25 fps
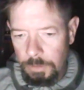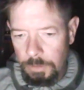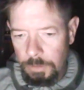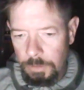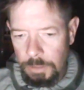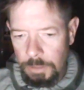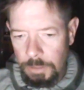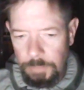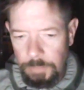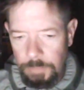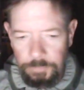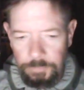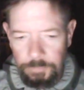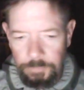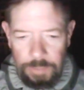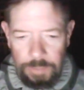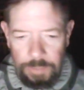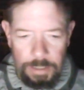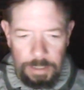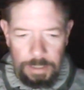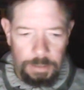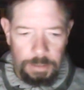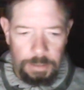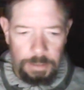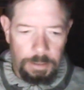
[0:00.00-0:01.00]
he was
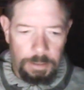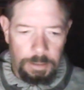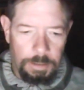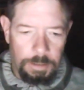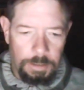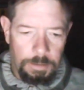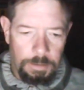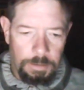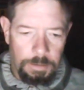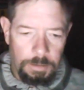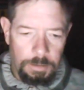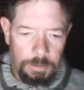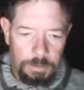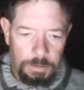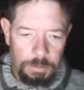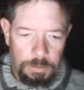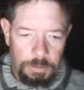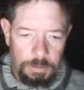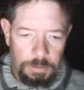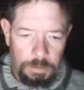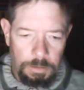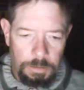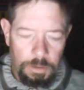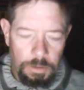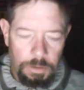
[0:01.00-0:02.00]
saying, uh,
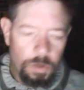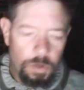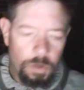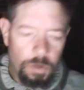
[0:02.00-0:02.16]
"No